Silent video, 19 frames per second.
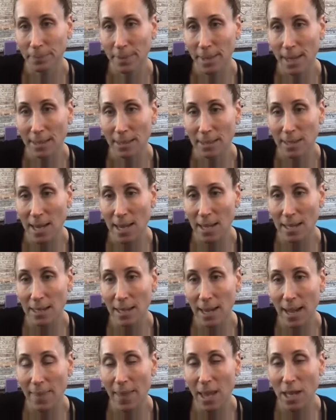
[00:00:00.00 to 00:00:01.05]
That's it.
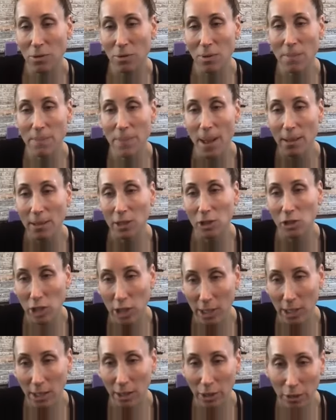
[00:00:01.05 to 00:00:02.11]
And then you embellish here.